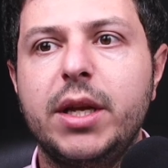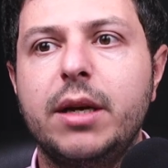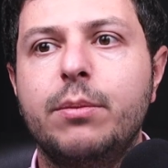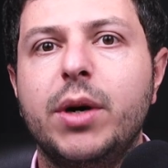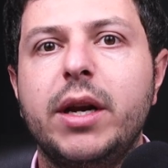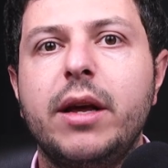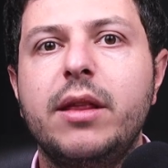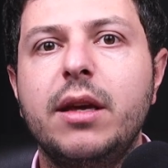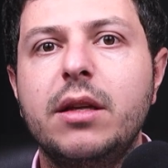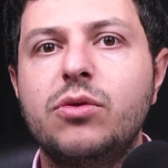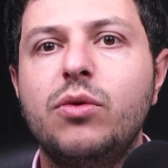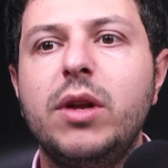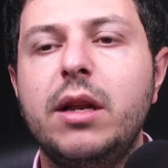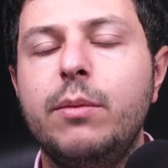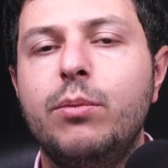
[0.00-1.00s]
but I think it's
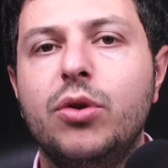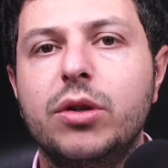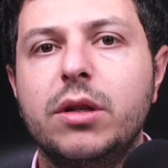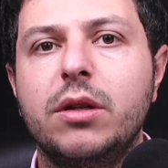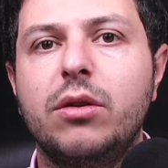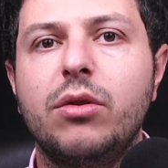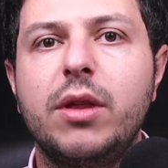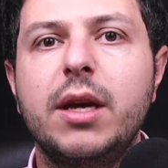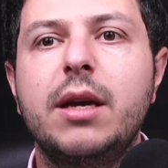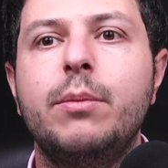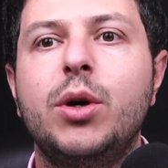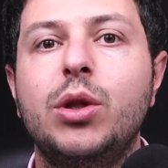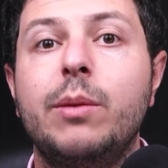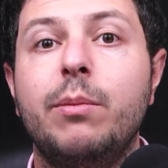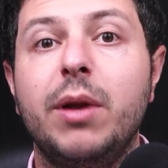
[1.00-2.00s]
really important to think about
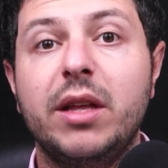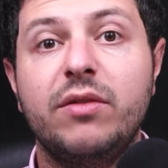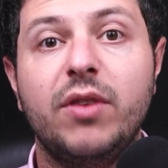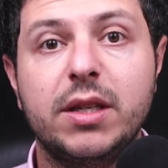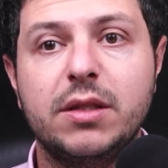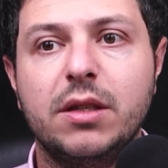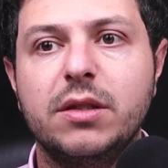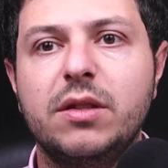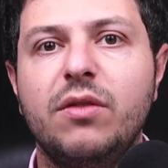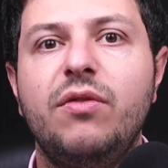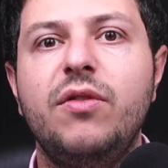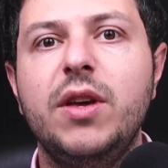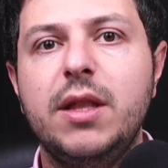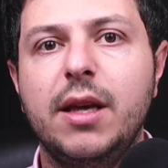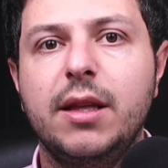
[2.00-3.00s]
the blood vessels
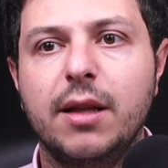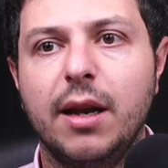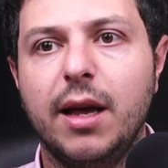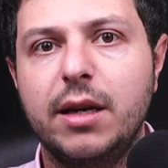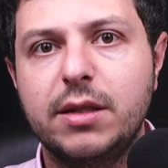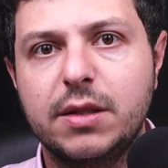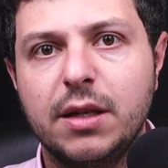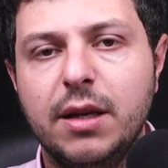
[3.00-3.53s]
feeding the lungs,